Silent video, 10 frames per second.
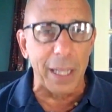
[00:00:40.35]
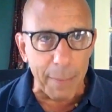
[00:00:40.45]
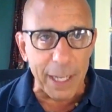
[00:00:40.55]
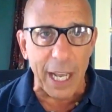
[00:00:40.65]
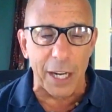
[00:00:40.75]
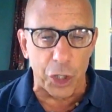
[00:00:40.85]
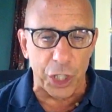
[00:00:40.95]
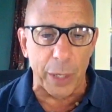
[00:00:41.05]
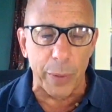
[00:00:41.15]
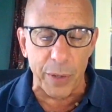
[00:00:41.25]
Let me kind of
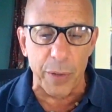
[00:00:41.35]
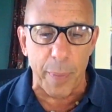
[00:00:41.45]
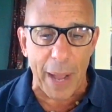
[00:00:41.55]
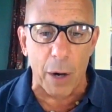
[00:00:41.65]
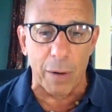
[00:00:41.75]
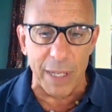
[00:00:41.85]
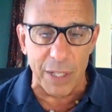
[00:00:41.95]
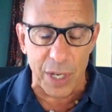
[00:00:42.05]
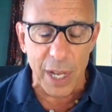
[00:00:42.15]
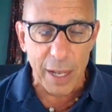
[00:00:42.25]
share with you the power of
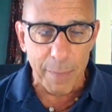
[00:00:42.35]
this,